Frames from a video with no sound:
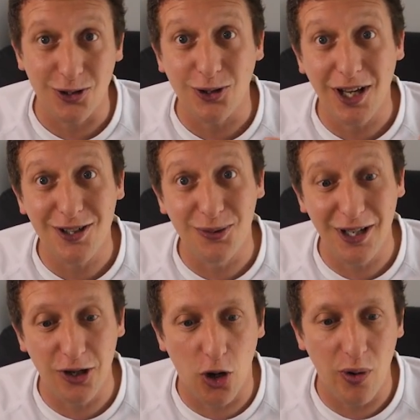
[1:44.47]
Okay, so in
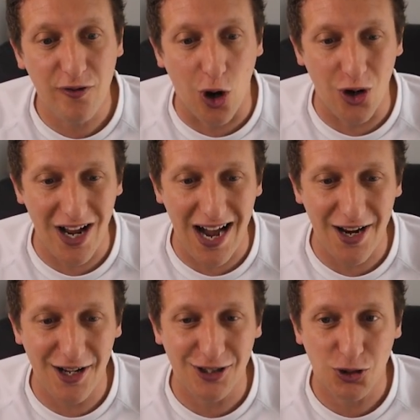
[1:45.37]
goal, we've got
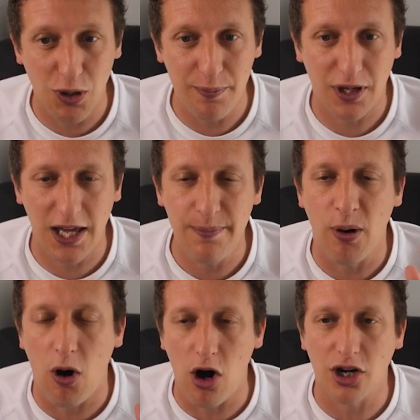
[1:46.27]
Onana, sweeper keeper,
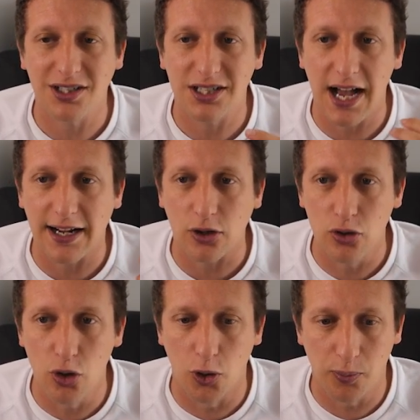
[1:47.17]
on attack,
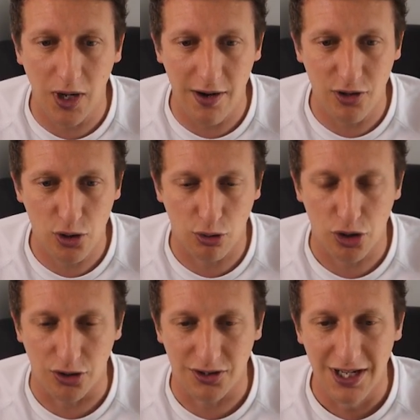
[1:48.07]
no player
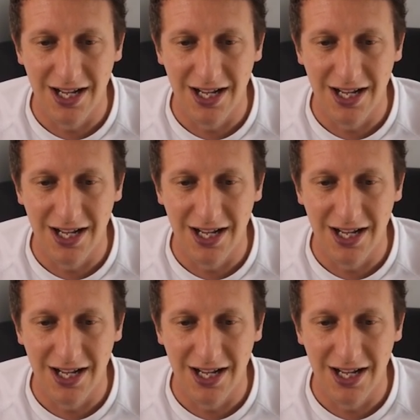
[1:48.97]
instructions.